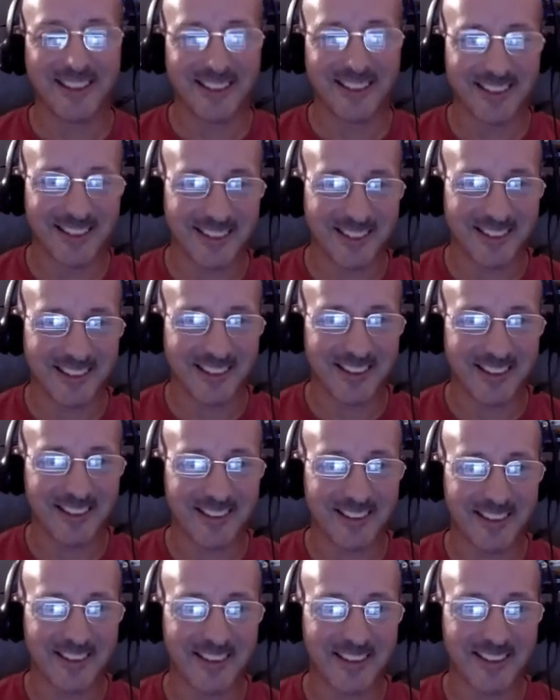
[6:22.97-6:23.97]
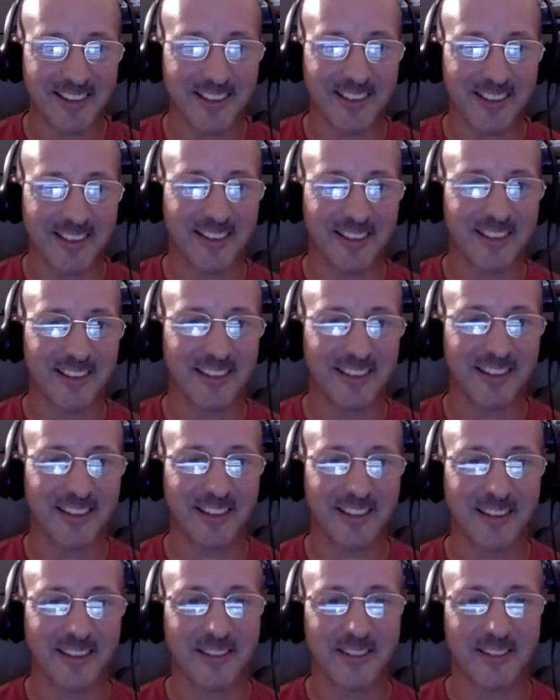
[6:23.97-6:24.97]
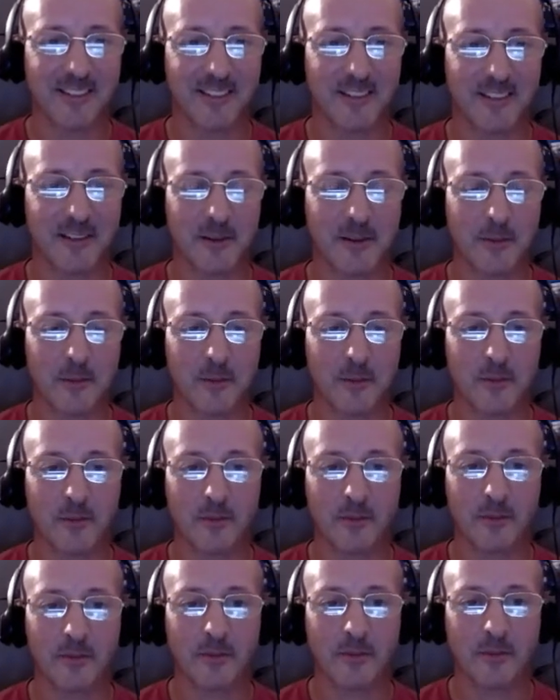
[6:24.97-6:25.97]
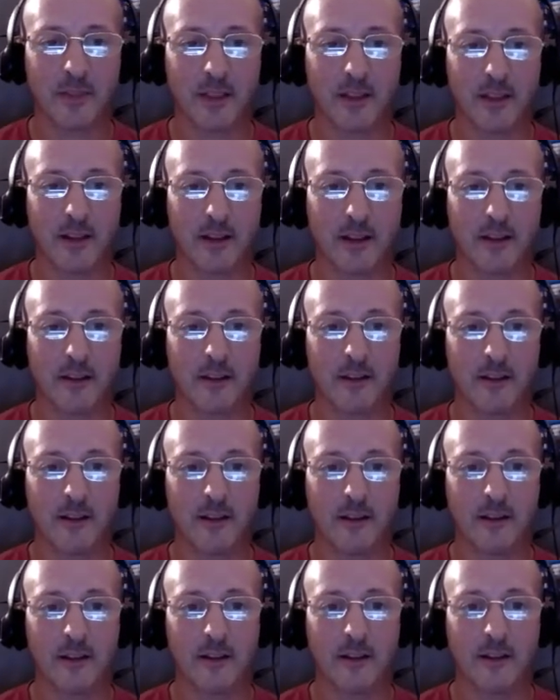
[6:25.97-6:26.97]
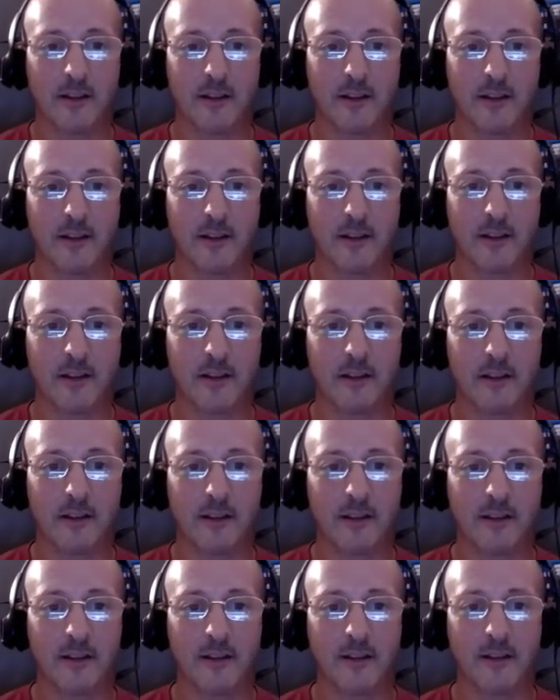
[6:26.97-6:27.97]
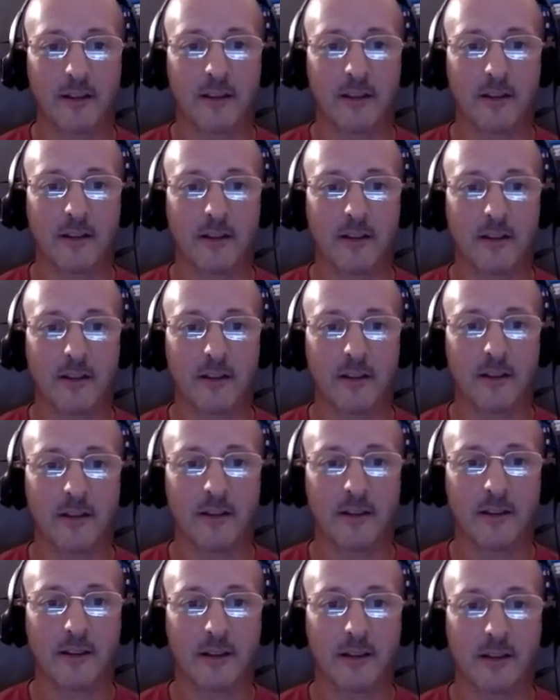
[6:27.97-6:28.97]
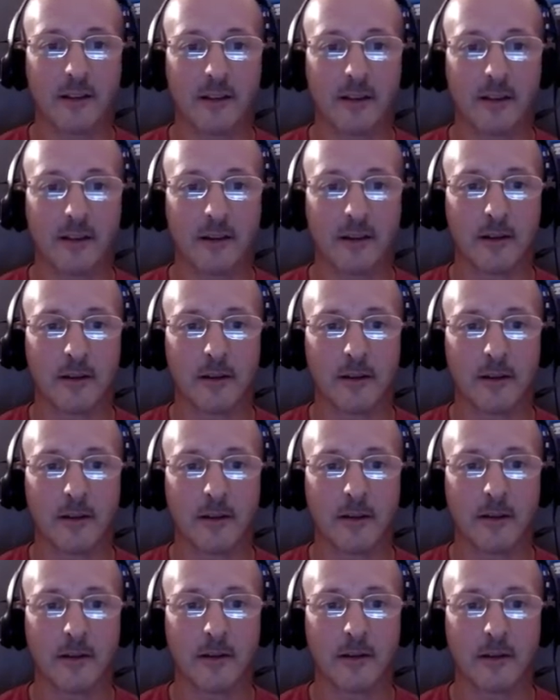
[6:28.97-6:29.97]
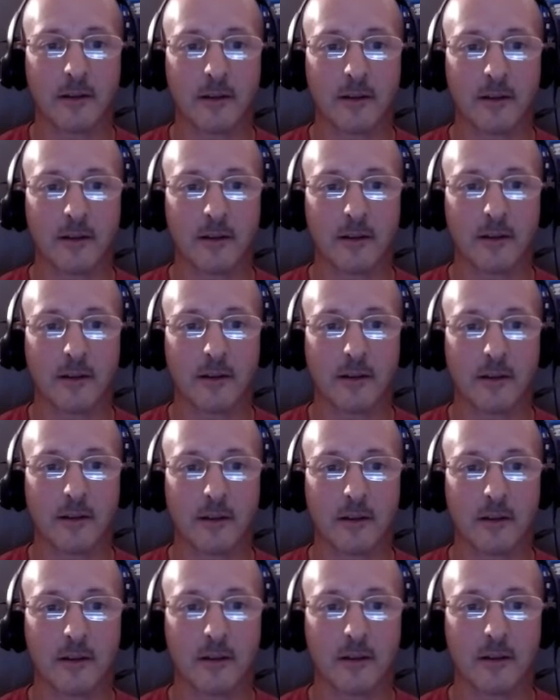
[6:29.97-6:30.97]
The person shown says nothing.